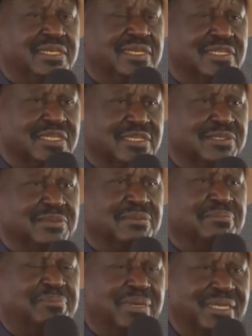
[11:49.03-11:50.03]
It is
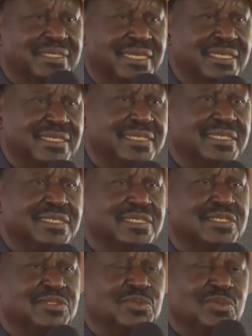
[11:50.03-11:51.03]
better
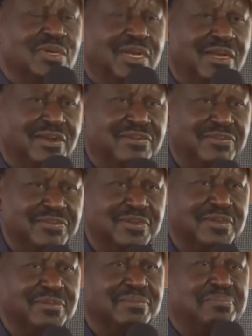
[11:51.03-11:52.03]
to have
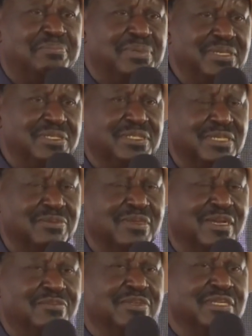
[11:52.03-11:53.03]
peace that we're
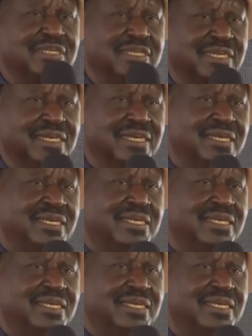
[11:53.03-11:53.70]
having here